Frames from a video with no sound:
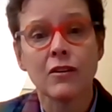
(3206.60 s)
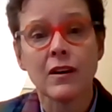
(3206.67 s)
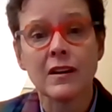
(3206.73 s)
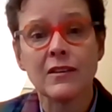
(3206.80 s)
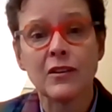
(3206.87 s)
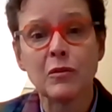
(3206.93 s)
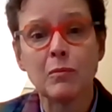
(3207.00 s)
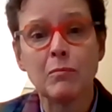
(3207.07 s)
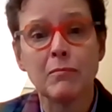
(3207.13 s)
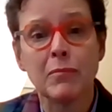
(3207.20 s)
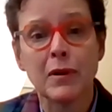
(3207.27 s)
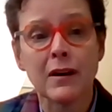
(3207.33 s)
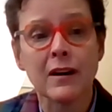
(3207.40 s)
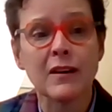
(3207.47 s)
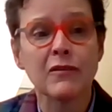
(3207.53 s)
during this
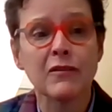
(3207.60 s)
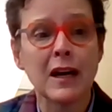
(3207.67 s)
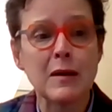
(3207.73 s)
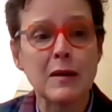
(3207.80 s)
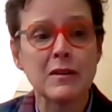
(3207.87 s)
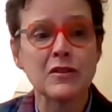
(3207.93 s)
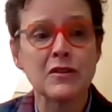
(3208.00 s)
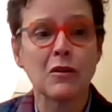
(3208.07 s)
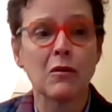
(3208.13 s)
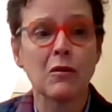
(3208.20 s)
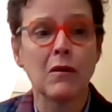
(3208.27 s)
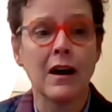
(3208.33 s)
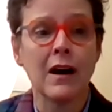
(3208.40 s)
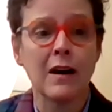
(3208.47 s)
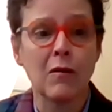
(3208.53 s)
period of time. And
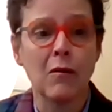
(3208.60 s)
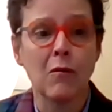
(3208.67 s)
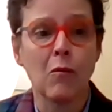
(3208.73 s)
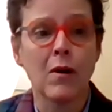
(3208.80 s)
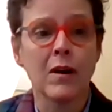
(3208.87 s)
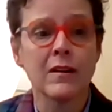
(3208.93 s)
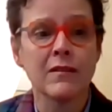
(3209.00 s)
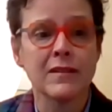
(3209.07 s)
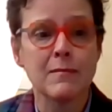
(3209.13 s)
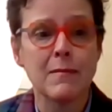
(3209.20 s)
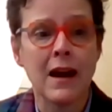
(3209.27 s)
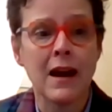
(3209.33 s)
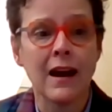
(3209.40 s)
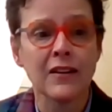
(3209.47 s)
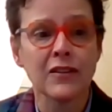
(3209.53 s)
so one of
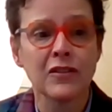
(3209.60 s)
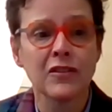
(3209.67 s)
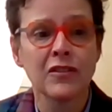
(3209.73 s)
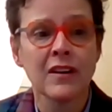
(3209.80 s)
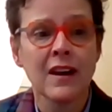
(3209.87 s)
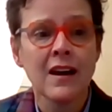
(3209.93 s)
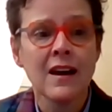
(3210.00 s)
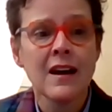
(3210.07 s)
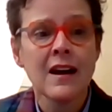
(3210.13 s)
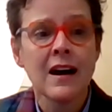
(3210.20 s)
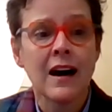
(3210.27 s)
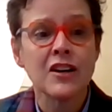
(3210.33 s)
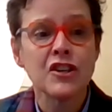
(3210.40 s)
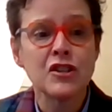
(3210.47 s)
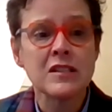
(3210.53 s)
them asks,
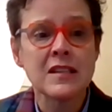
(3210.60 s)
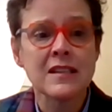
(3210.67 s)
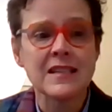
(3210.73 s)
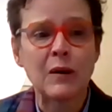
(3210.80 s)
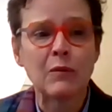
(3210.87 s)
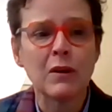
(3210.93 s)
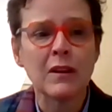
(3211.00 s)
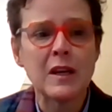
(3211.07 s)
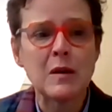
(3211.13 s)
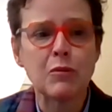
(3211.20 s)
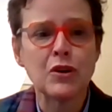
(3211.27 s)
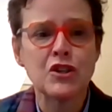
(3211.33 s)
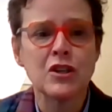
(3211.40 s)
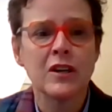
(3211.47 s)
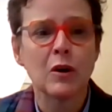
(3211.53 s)
she says, I really
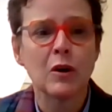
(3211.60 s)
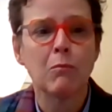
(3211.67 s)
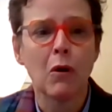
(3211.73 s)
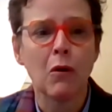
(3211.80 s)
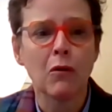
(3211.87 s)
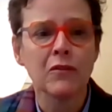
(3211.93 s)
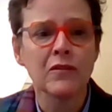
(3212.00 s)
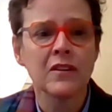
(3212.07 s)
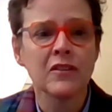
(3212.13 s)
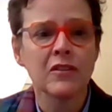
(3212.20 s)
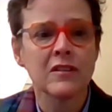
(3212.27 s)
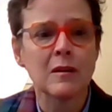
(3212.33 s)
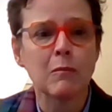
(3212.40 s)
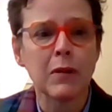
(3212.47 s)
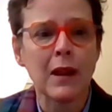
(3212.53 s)
appreciate your
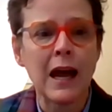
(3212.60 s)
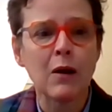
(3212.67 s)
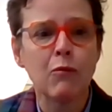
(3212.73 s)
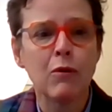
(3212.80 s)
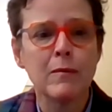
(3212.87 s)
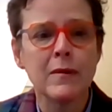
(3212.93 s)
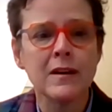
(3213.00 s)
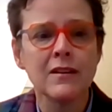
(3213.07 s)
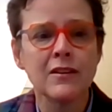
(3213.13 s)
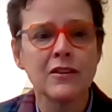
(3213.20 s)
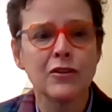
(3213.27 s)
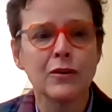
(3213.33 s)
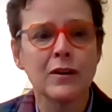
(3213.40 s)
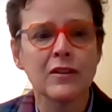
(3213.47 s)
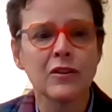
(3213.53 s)
boldness as a Black woman
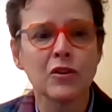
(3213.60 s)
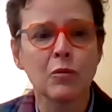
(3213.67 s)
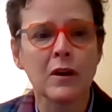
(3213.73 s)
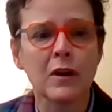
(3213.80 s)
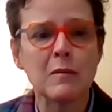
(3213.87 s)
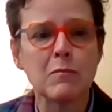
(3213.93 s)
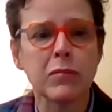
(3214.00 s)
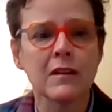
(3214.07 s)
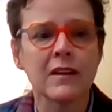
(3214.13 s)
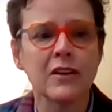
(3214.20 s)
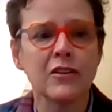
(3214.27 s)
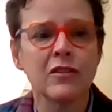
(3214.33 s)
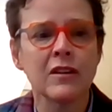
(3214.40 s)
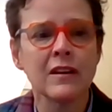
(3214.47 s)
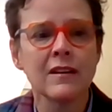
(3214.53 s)
doing this work in
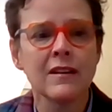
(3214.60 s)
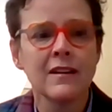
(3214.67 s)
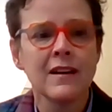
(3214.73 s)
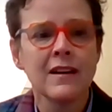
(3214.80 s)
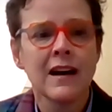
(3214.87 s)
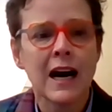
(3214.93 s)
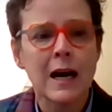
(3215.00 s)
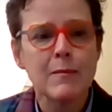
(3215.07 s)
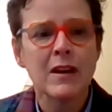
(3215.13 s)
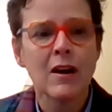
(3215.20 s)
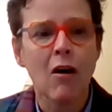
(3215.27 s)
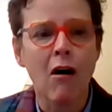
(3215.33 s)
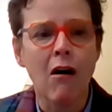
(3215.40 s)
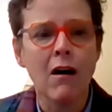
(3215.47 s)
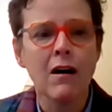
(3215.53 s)
policing. I'm
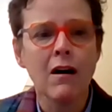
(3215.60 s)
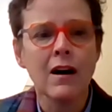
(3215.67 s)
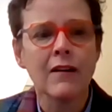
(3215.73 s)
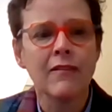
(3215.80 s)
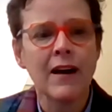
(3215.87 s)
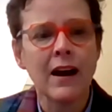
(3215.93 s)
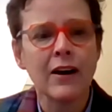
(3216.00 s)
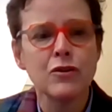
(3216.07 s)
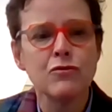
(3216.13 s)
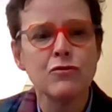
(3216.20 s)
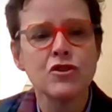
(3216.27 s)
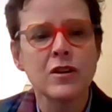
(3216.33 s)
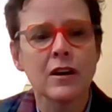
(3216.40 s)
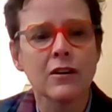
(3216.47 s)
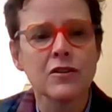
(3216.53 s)
in awe of how you
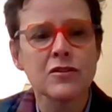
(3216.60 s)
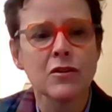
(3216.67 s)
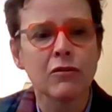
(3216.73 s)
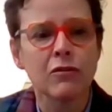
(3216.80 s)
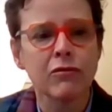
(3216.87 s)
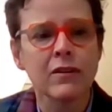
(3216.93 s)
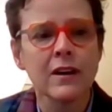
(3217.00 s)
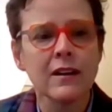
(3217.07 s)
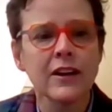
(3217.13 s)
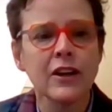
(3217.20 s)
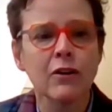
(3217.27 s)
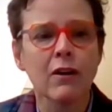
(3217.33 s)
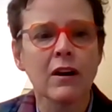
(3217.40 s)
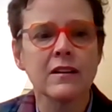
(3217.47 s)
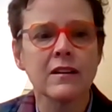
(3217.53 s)
share so freely
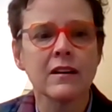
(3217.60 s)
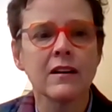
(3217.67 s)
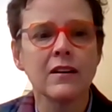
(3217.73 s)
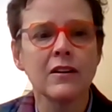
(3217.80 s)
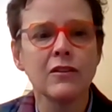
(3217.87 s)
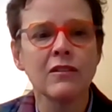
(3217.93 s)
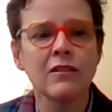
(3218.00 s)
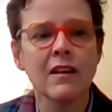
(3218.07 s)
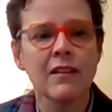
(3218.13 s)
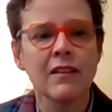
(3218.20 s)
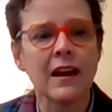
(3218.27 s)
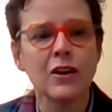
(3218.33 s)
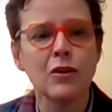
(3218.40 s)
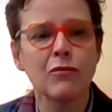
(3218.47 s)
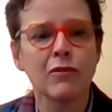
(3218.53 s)
your identities.
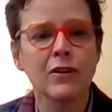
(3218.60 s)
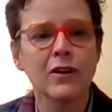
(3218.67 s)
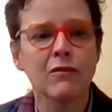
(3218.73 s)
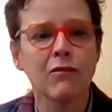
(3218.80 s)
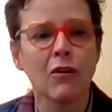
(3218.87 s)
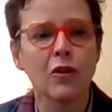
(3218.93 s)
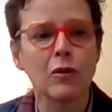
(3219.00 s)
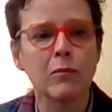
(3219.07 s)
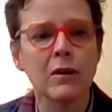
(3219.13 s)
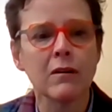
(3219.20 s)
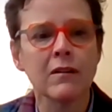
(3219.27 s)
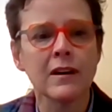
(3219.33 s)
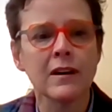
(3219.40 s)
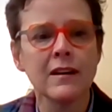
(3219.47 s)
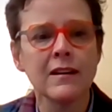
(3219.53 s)
Thank you for your
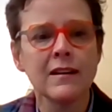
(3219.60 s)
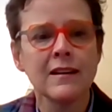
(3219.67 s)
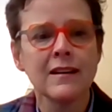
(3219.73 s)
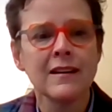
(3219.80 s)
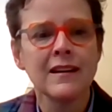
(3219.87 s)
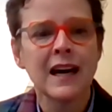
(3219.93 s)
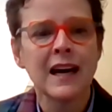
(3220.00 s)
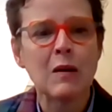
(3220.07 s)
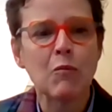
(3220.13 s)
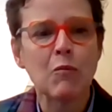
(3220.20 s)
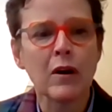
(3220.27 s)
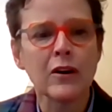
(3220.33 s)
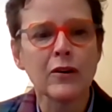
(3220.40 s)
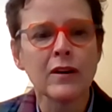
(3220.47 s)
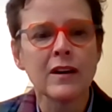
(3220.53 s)
vulnerability. I'm
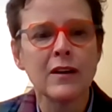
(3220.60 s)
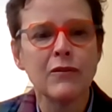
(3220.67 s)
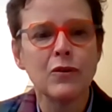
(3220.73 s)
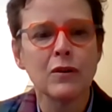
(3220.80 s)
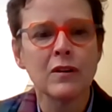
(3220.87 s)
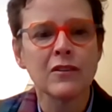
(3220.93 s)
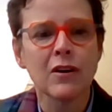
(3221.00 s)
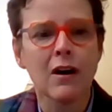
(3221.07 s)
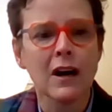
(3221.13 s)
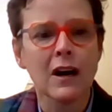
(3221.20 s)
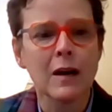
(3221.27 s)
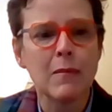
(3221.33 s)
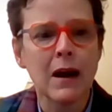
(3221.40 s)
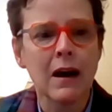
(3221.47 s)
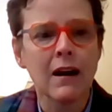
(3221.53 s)
wondering if you can
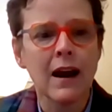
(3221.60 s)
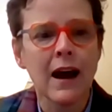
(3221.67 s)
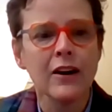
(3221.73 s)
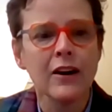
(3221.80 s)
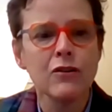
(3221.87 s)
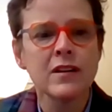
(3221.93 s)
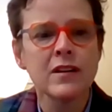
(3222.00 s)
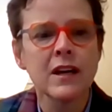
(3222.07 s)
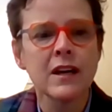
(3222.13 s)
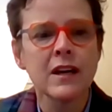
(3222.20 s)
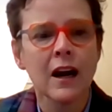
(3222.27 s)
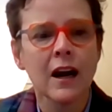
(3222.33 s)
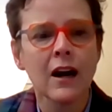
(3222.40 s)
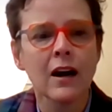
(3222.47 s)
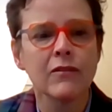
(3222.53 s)
talk about how do you
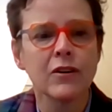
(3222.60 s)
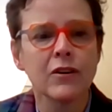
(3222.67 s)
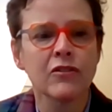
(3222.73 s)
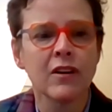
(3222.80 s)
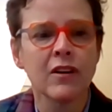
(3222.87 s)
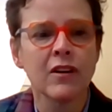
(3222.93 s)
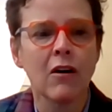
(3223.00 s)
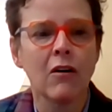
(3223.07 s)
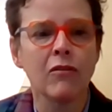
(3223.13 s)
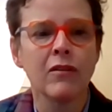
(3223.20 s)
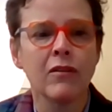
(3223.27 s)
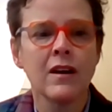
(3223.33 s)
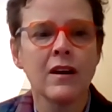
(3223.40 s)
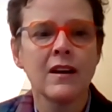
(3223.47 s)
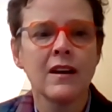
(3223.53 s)
take care of
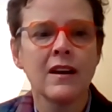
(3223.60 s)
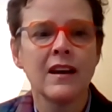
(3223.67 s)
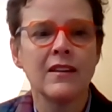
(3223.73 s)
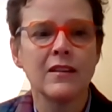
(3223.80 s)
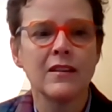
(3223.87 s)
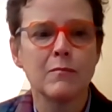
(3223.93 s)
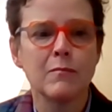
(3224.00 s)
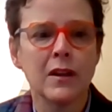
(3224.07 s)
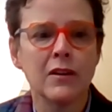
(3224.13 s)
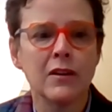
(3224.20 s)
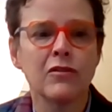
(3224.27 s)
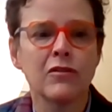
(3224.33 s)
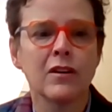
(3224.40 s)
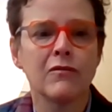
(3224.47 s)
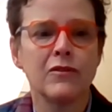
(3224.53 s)
yourself in the
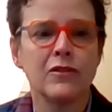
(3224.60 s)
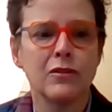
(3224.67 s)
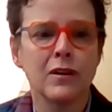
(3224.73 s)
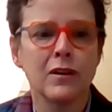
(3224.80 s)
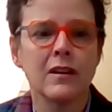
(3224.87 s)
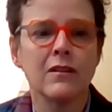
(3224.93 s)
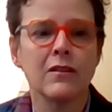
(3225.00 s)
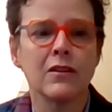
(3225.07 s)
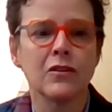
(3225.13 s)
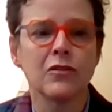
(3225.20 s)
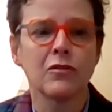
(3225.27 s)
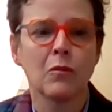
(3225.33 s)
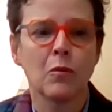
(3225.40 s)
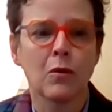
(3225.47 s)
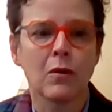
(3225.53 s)
midst of doing
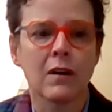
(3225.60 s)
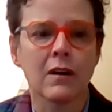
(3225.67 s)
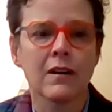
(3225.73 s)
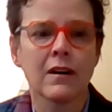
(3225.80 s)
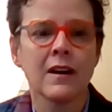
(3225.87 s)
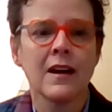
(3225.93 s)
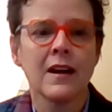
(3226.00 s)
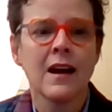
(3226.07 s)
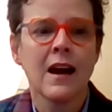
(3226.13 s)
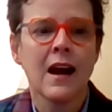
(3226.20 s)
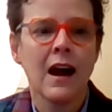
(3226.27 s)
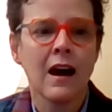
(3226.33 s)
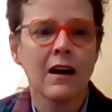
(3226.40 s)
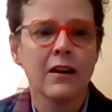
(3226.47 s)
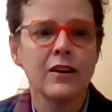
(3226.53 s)
this work?
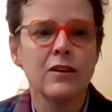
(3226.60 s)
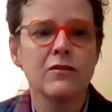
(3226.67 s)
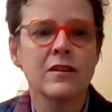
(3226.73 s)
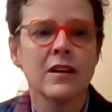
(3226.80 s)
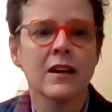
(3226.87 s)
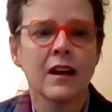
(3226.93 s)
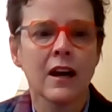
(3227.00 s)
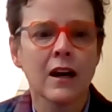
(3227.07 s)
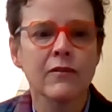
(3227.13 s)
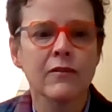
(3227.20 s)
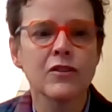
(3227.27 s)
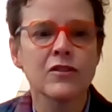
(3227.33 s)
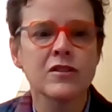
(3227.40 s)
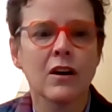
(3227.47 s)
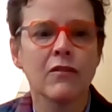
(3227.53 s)
How do you take care
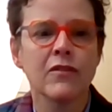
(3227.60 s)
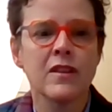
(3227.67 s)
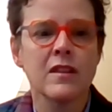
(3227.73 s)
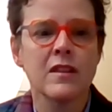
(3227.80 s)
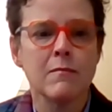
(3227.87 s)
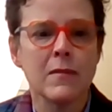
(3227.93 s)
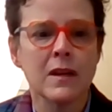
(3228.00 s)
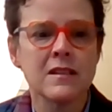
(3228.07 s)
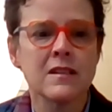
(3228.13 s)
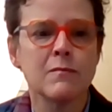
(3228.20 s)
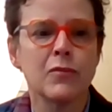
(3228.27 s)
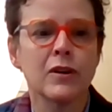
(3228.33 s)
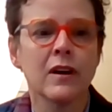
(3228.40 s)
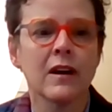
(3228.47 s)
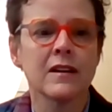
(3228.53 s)
of yourself in the midst
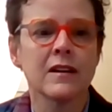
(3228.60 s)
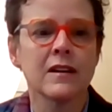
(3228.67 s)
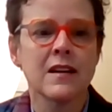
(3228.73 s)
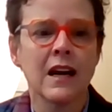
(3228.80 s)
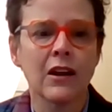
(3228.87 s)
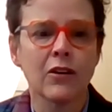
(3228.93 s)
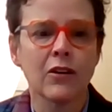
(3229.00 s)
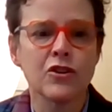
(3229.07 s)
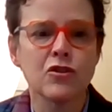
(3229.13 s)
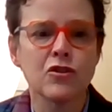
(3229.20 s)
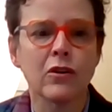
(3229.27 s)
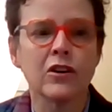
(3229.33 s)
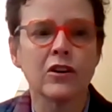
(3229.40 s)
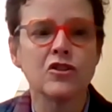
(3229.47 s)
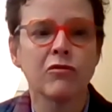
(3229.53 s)
of Breonna Taylor,
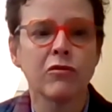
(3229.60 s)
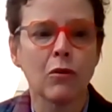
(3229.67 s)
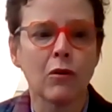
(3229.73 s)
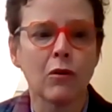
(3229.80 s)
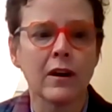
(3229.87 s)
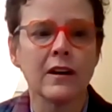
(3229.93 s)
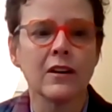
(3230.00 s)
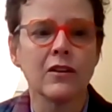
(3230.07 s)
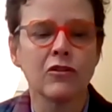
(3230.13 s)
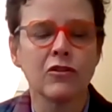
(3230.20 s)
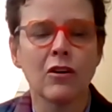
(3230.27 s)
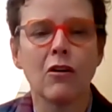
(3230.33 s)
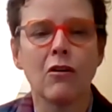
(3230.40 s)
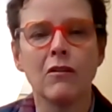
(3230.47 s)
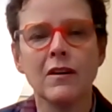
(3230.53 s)
George Floyd, and
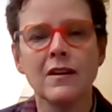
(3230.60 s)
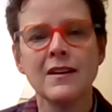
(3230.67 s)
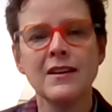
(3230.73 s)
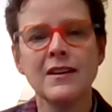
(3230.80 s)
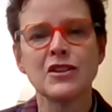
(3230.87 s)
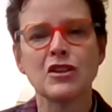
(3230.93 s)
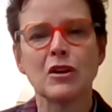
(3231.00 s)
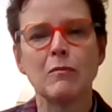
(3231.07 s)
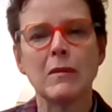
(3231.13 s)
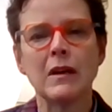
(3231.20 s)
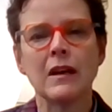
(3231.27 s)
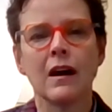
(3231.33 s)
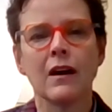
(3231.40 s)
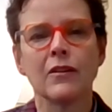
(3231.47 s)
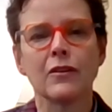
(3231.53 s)
so
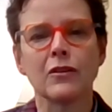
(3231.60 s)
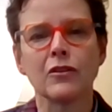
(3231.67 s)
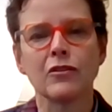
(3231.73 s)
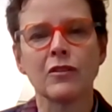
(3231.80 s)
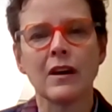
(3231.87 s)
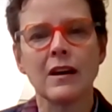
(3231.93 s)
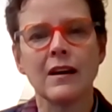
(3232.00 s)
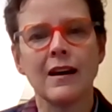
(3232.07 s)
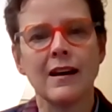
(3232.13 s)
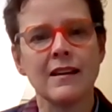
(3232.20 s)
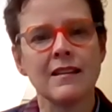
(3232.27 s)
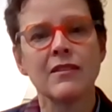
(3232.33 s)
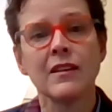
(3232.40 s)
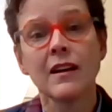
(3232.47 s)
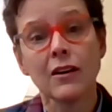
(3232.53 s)
many others? I
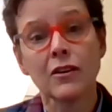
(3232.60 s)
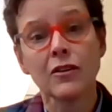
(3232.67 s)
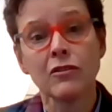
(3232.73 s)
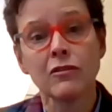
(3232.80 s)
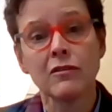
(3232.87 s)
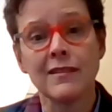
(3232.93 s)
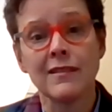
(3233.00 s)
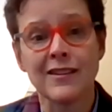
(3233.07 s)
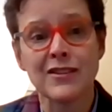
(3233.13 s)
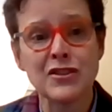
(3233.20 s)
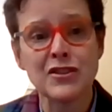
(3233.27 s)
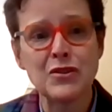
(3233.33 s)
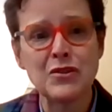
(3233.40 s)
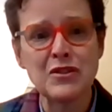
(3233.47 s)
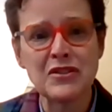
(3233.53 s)
think our
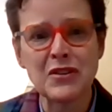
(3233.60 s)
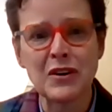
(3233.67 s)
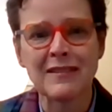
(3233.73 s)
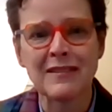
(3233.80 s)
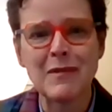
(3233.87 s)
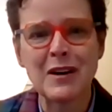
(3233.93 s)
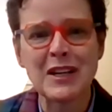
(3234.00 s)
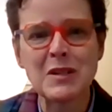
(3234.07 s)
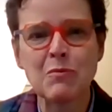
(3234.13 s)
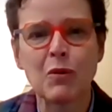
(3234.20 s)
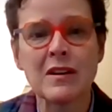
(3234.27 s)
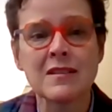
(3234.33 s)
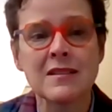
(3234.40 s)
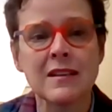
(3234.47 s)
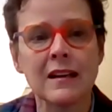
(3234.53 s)
students are
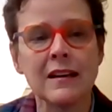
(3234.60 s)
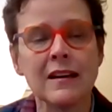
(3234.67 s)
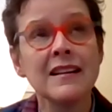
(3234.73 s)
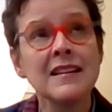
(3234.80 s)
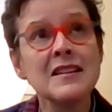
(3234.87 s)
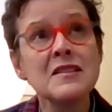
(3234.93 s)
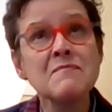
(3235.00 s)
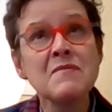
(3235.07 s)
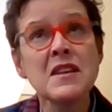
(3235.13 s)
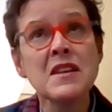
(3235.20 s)
expressing